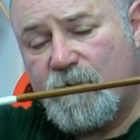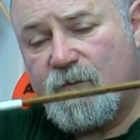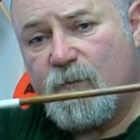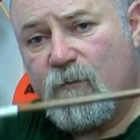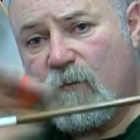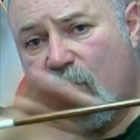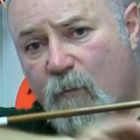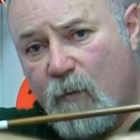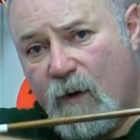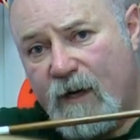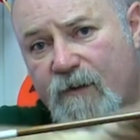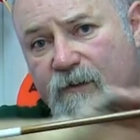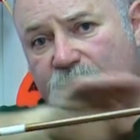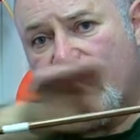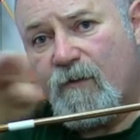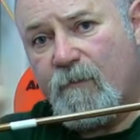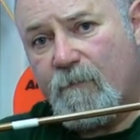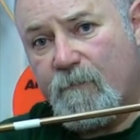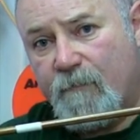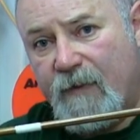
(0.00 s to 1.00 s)
to the way
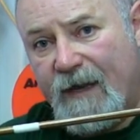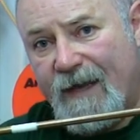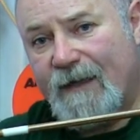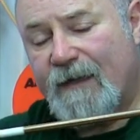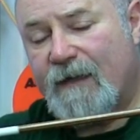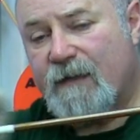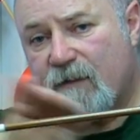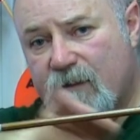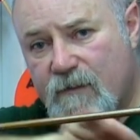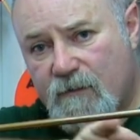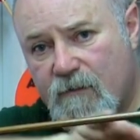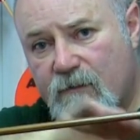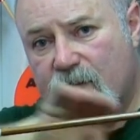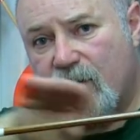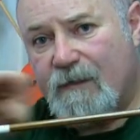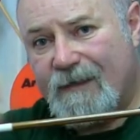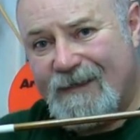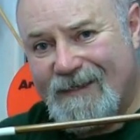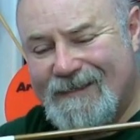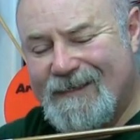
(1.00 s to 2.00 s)
that the bend
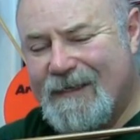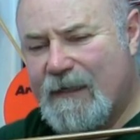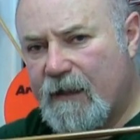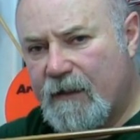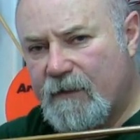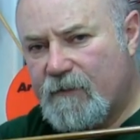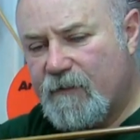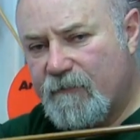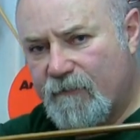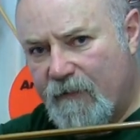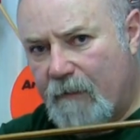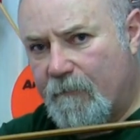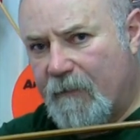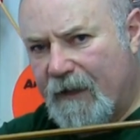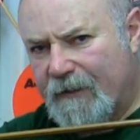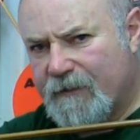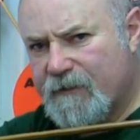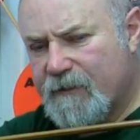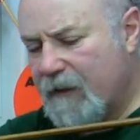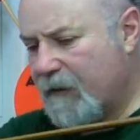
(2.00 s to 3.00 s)
is in it, if that
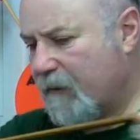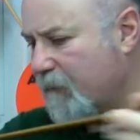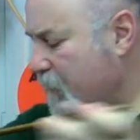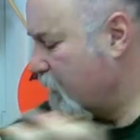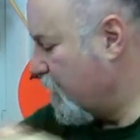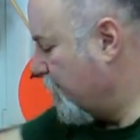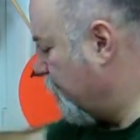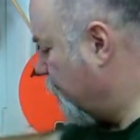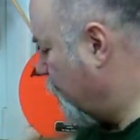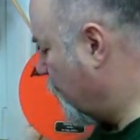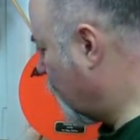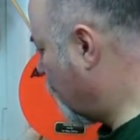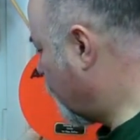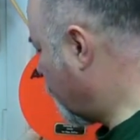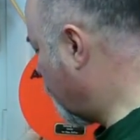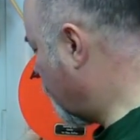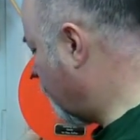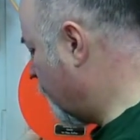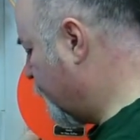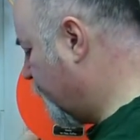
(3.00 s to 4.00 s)
makes sense.
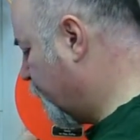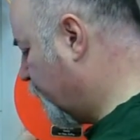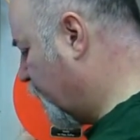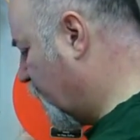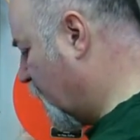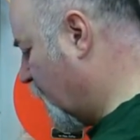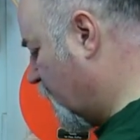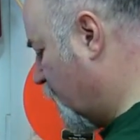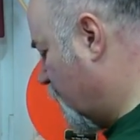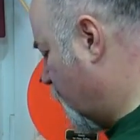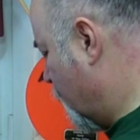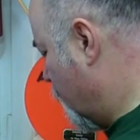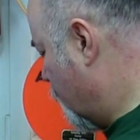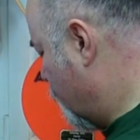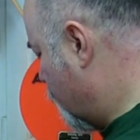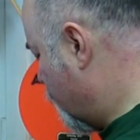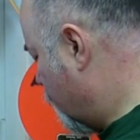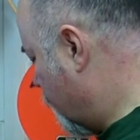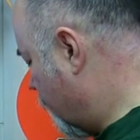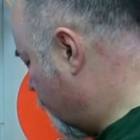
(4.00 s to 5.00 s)
Okay,
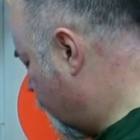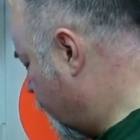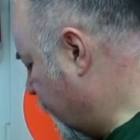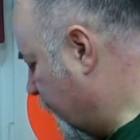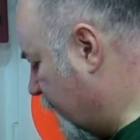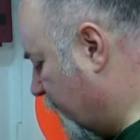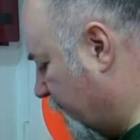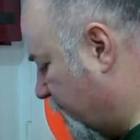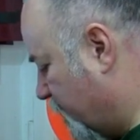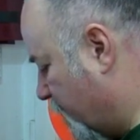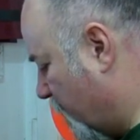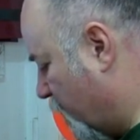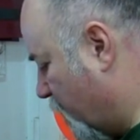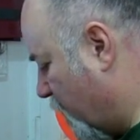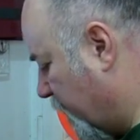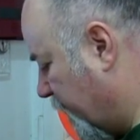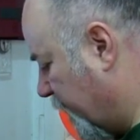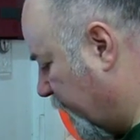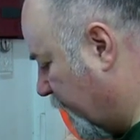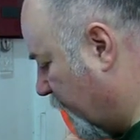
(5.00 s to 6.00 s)
so you're gently
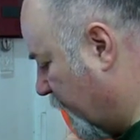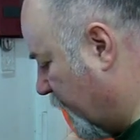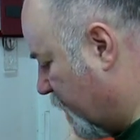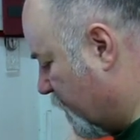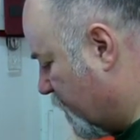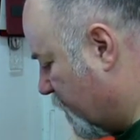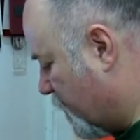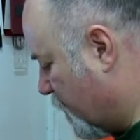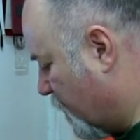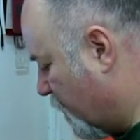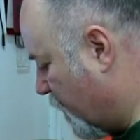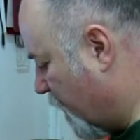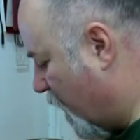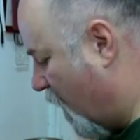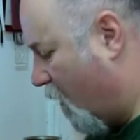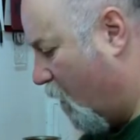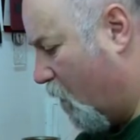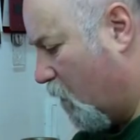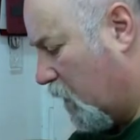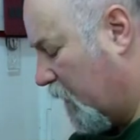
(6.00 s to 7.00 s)
rolling. It's not the
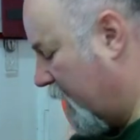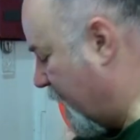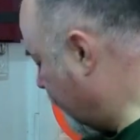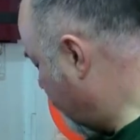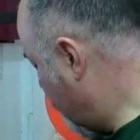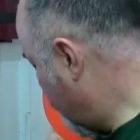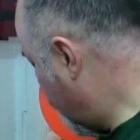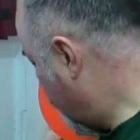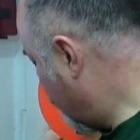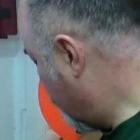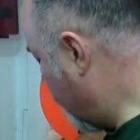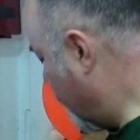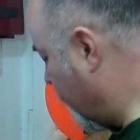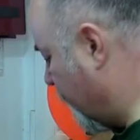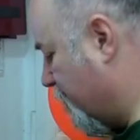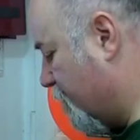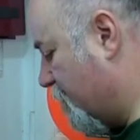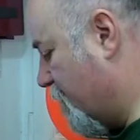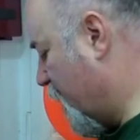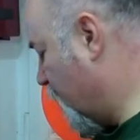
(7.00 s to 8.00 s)
whole length,
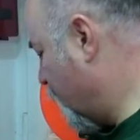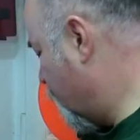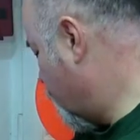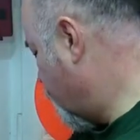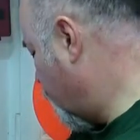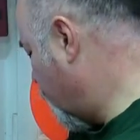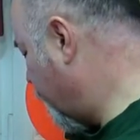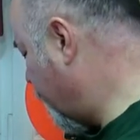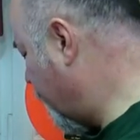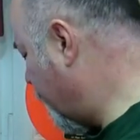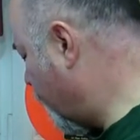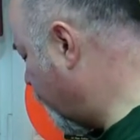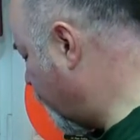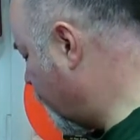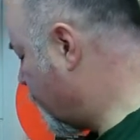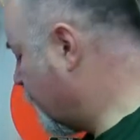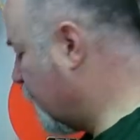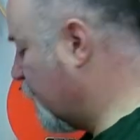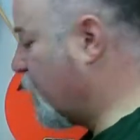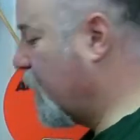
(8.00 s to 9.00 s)
but most of it.
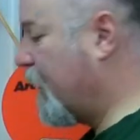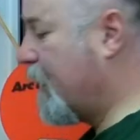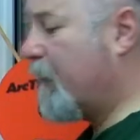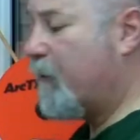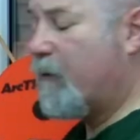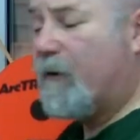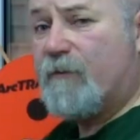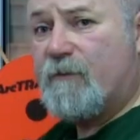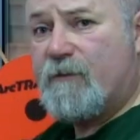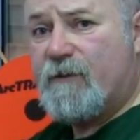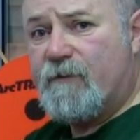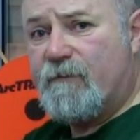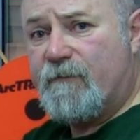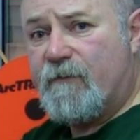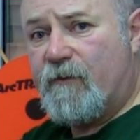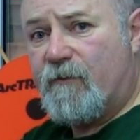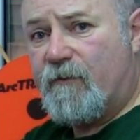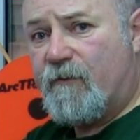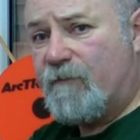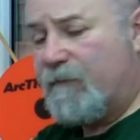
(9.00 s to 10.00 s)
Obviously with arrows
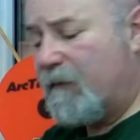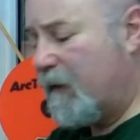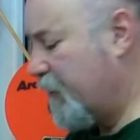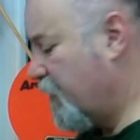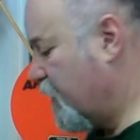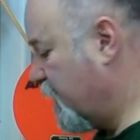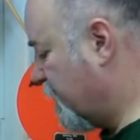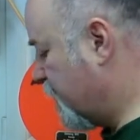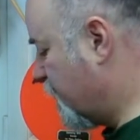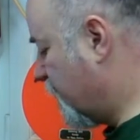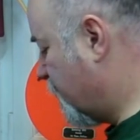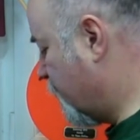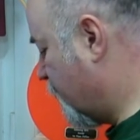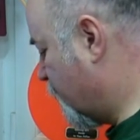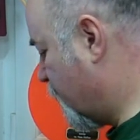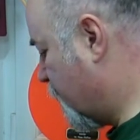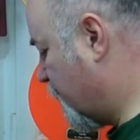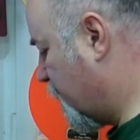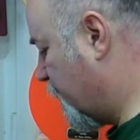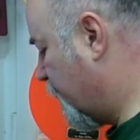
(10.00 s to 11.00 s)
you've got the fletching to
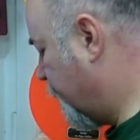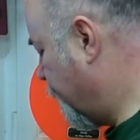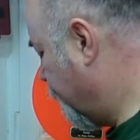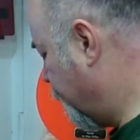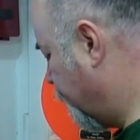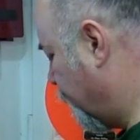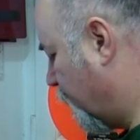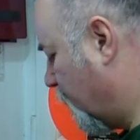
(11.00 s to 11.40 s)
consider.